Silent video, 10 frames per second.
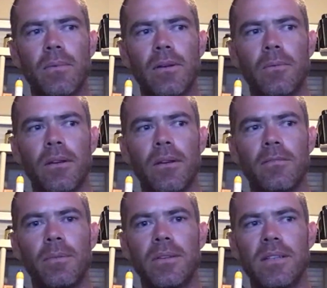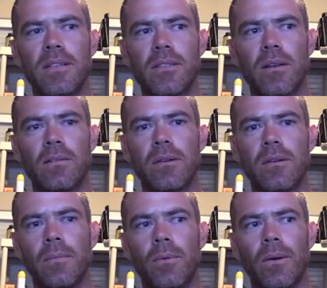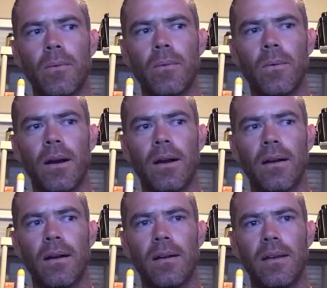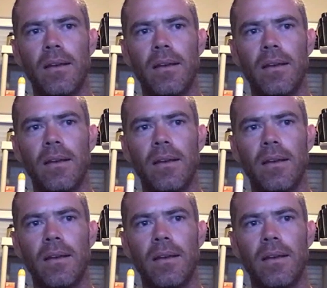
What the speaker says: we have pushed each other to a point where,